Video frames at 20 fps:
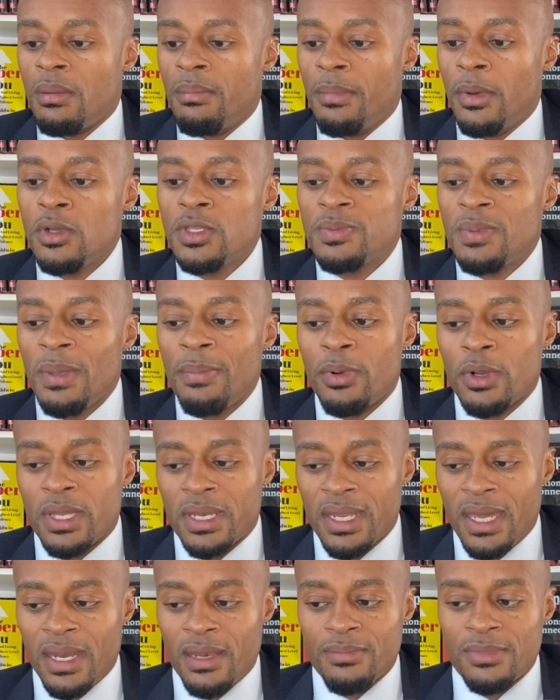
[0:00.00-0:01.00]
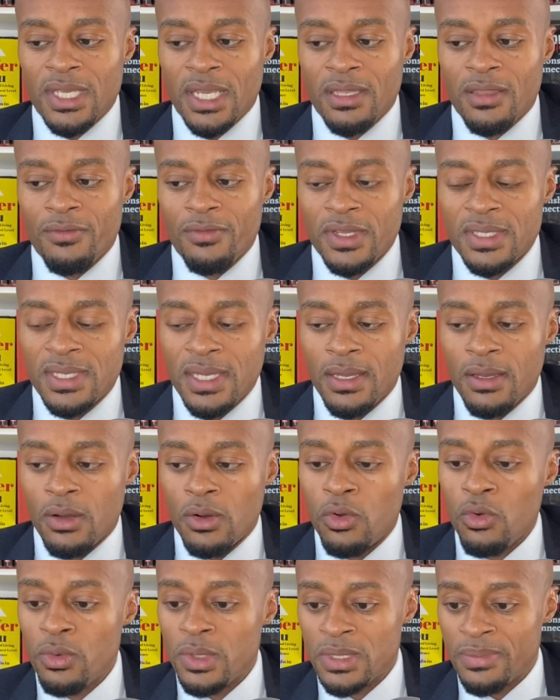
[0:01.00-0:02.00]
most people cannot objectively tell
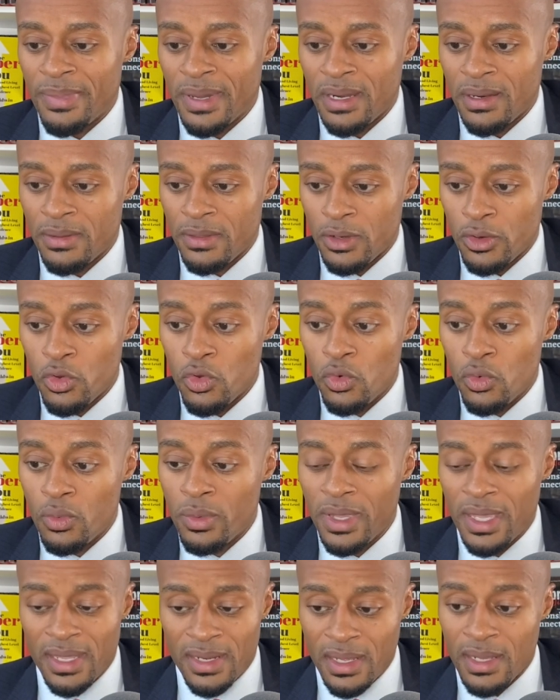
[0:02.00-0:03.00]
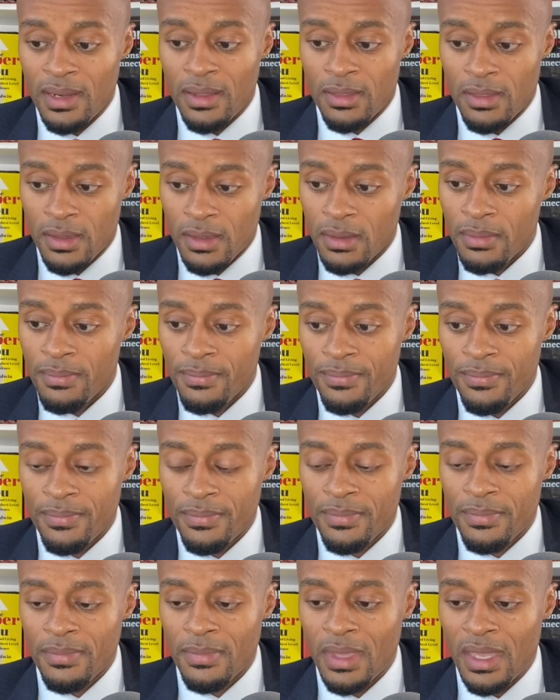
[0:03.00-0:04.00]
who is better than who in anything.
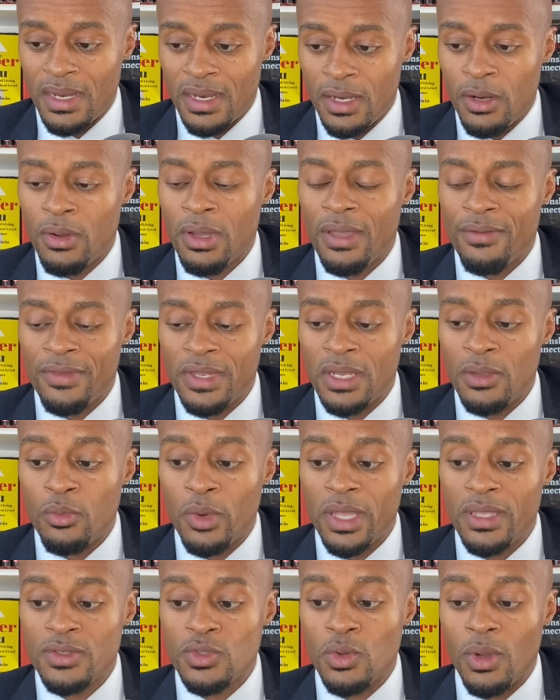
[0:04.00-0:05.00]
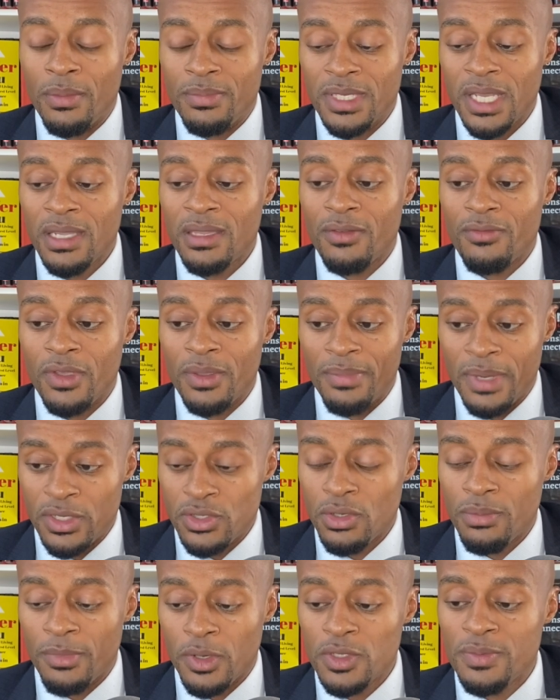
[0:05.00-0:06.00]
And they don't have any way to objectively
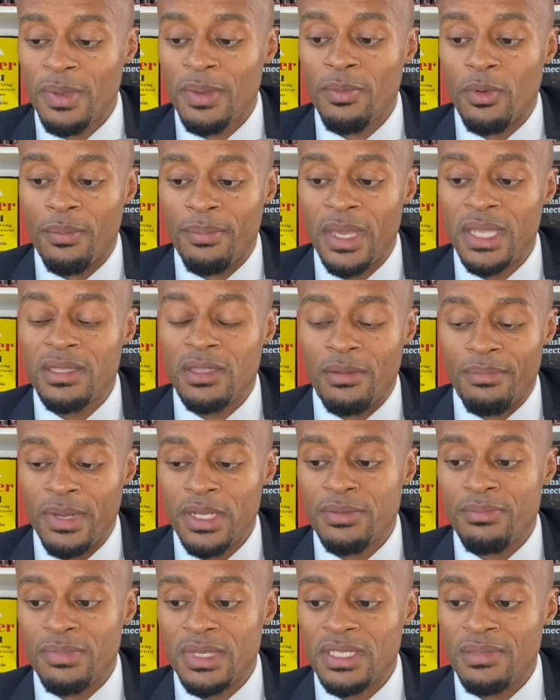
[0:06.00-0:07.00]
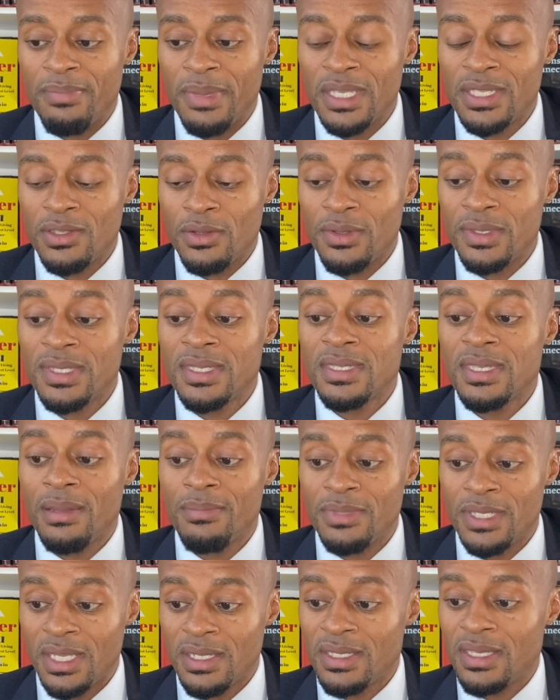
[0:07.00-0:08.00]
measure. Most people make their measurements based on
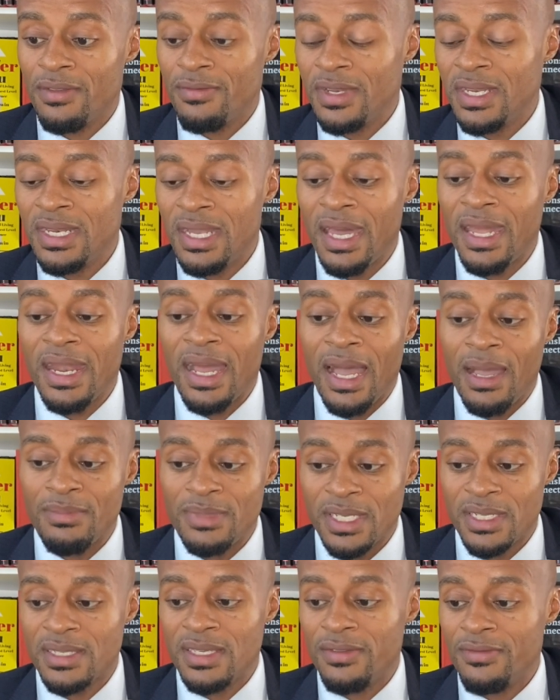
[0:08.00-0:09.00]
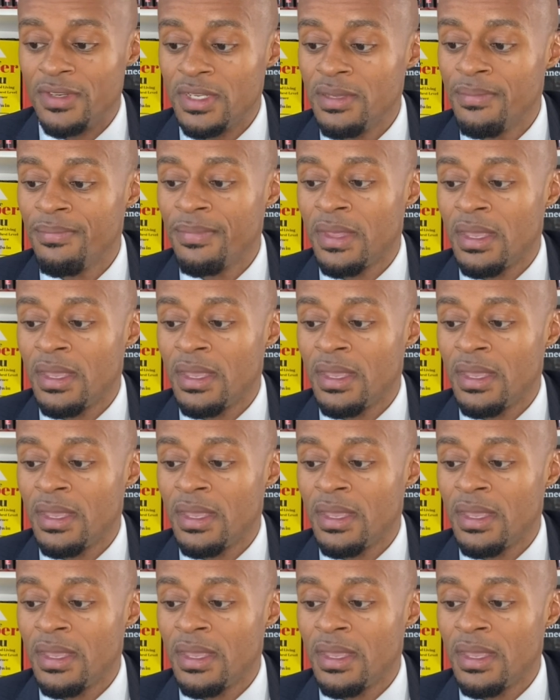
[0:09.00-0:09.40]
subjectivity, not objectivity.